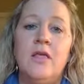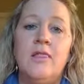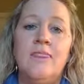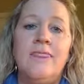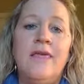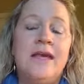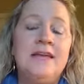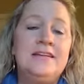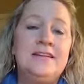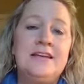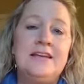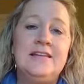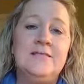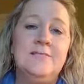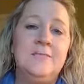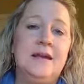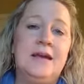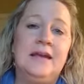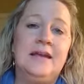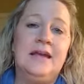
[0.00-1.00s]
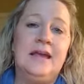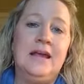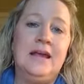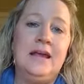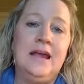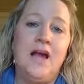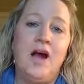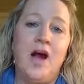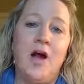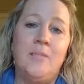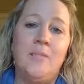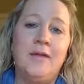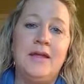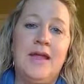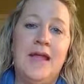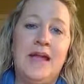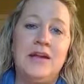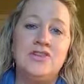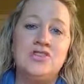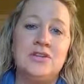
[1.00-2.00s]
they didn't meet any
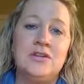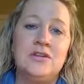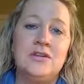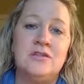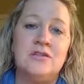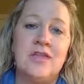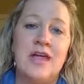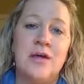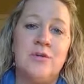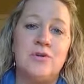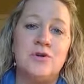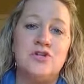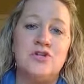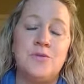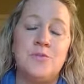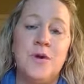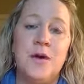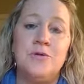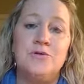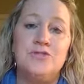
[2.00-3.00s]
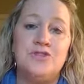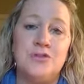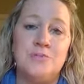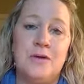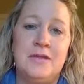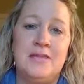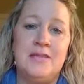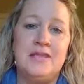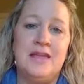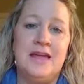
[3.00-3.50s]
obligation that they were supposed to meet.